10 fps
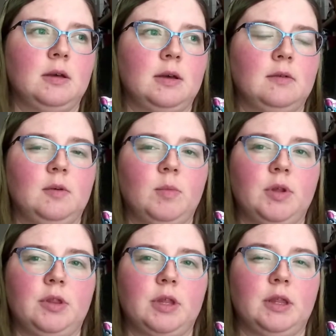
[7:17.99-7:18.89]
every
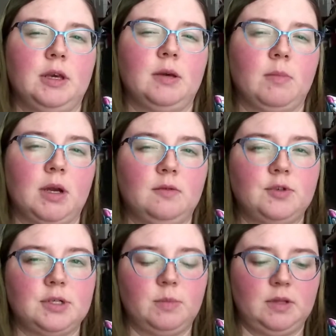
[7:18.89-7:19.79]
month. I think it might have
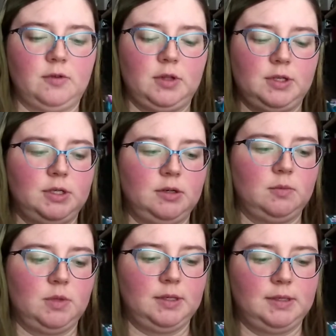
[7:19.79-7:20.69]
just been for this year,
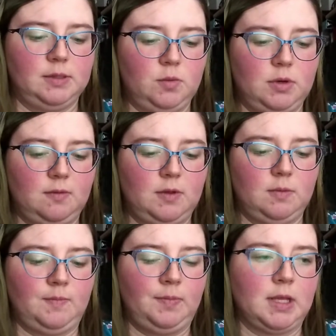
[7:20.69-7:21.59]
but this is one of them
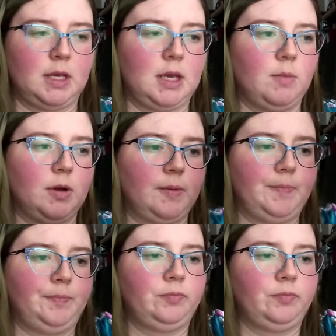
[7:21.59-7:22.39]
that came out.